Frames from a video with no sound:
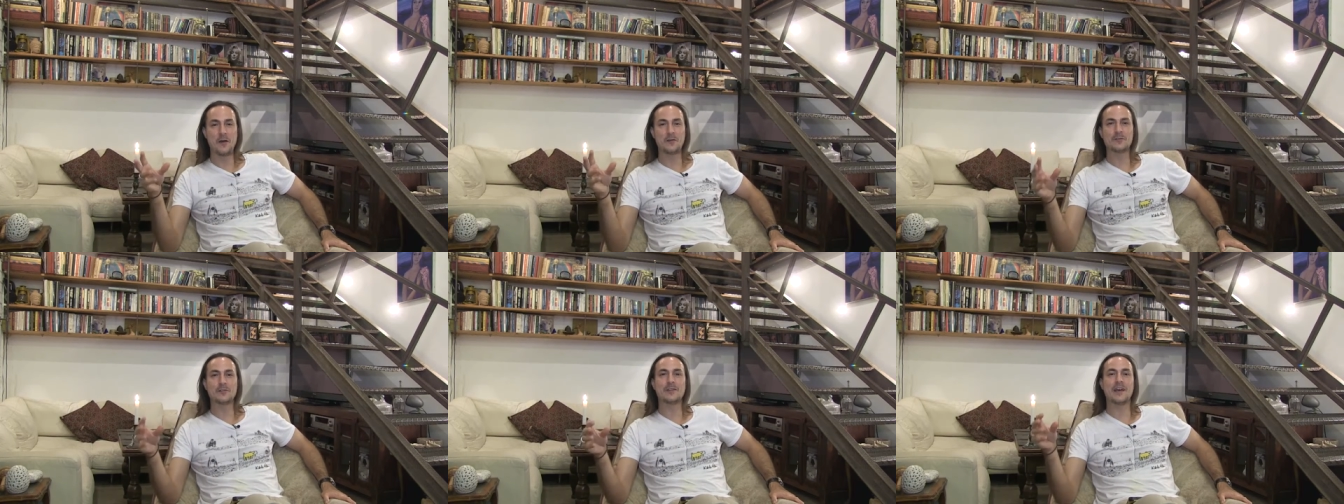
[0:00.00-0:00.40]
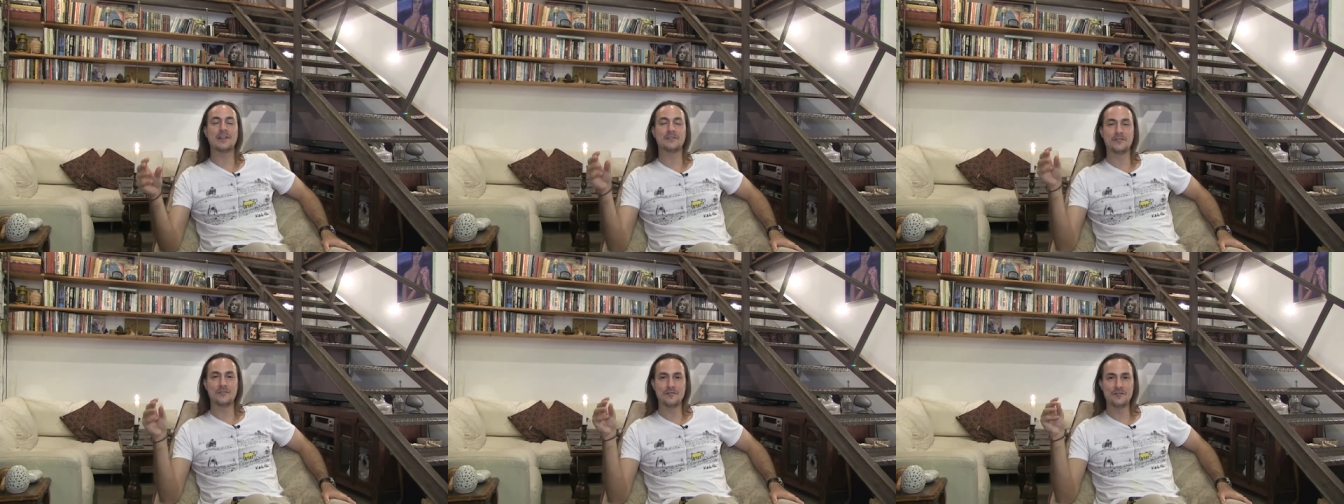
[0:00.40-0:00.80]
go to
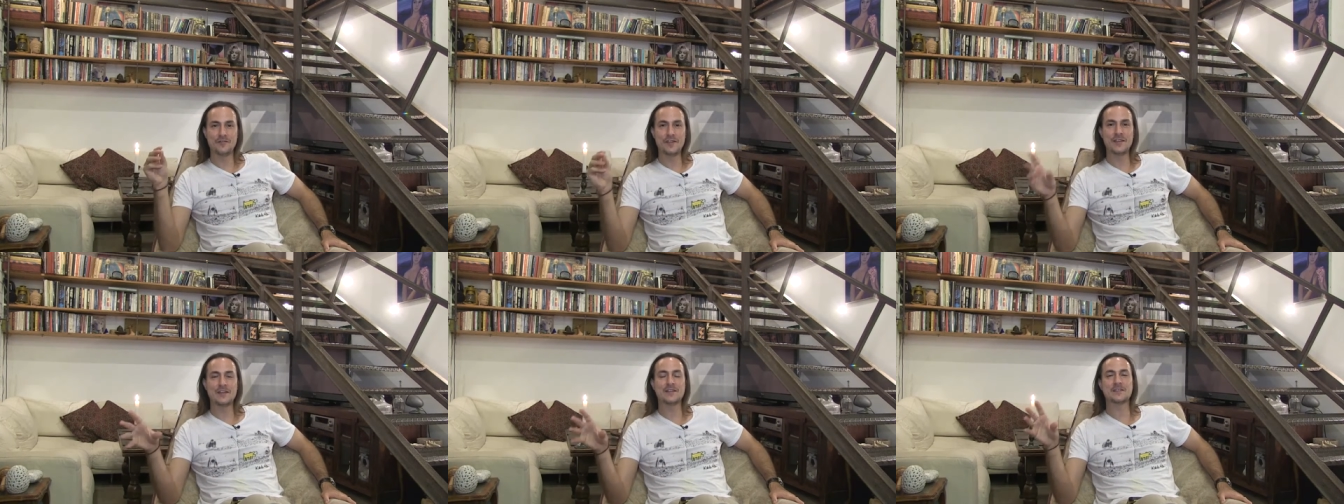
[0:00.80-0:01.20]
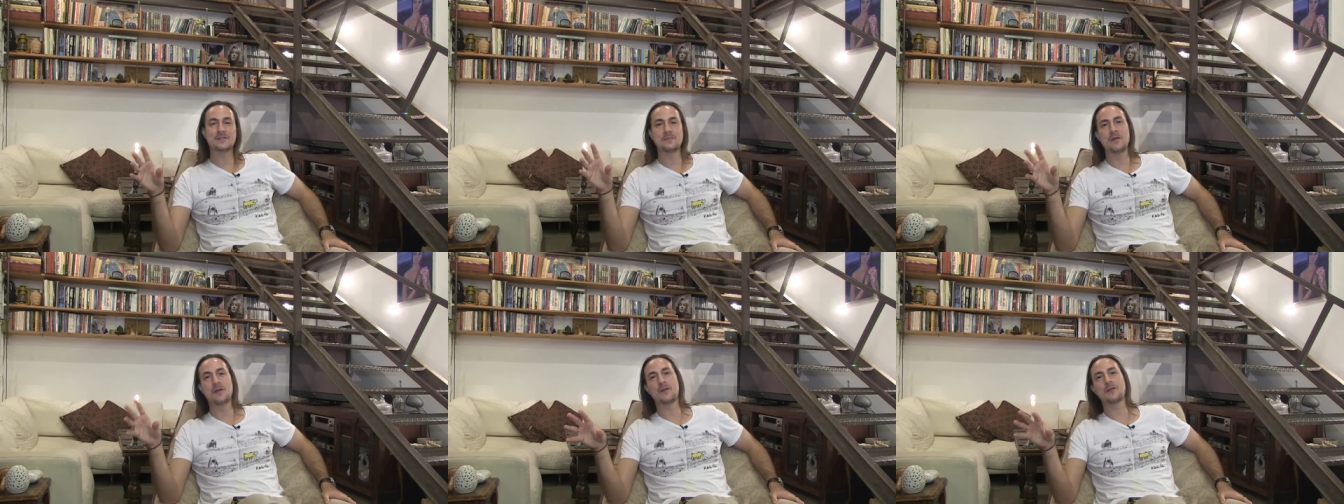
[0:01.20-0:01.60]
that
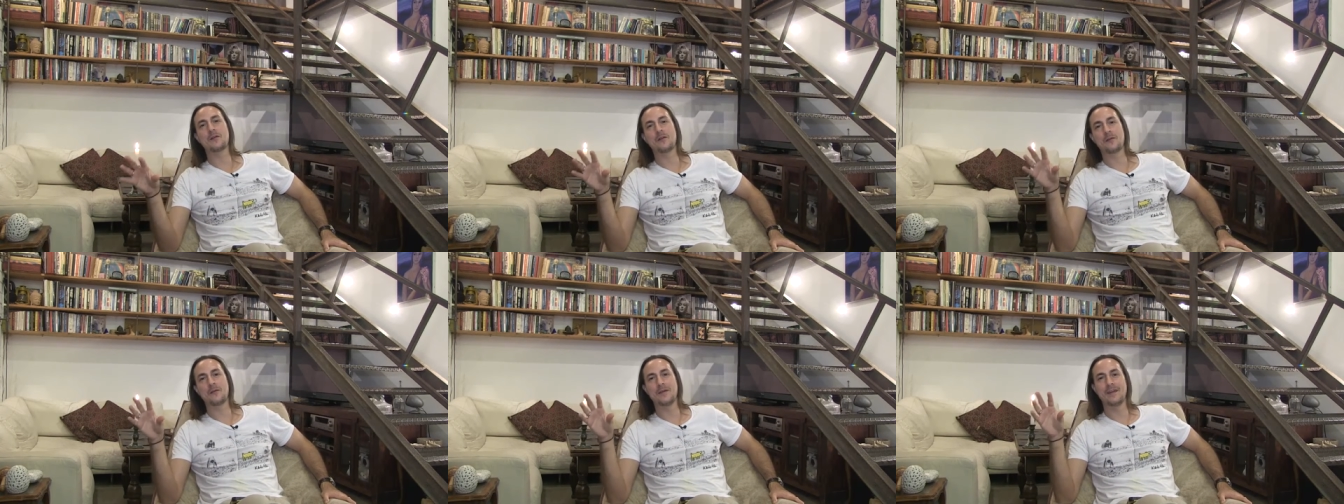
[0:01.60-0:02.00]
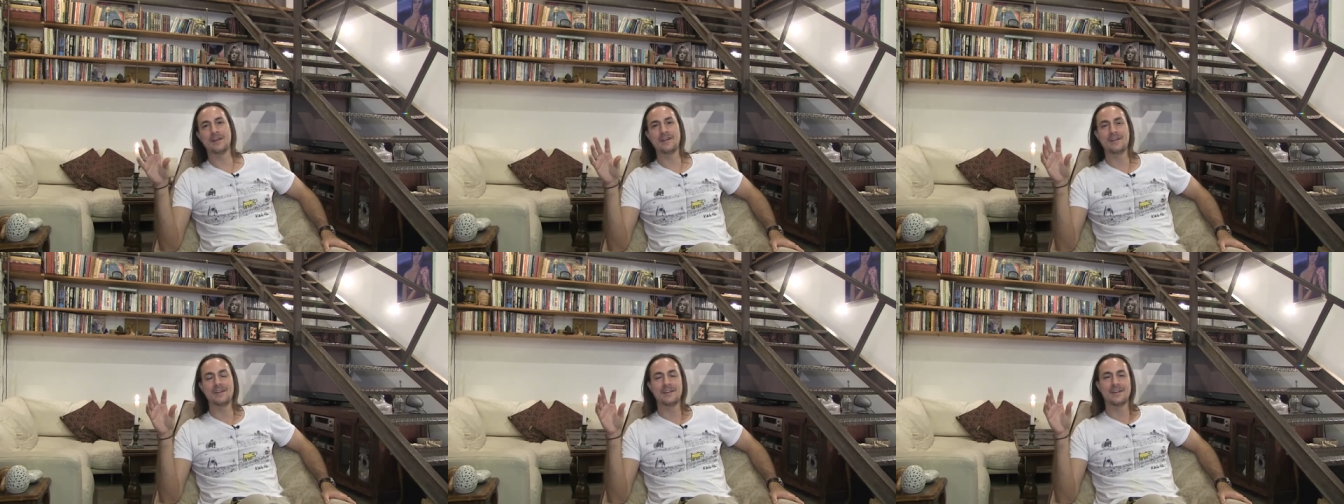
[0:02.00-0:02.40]
Venus,
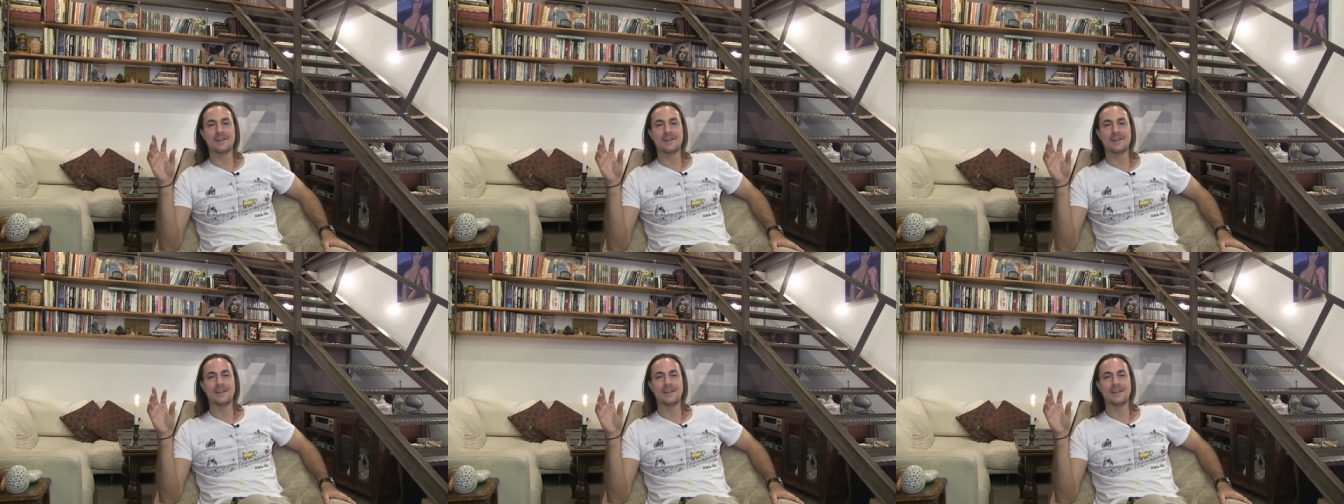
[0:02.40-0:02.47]
Mercury,